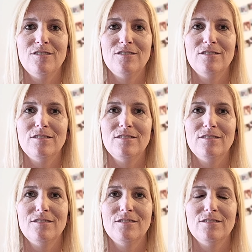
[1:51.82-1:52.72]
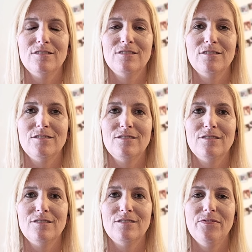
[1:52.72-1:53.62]

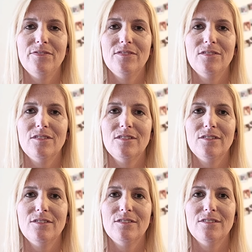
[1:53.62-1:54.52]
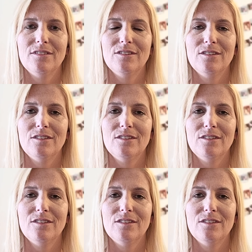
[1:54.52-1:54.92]
(silence)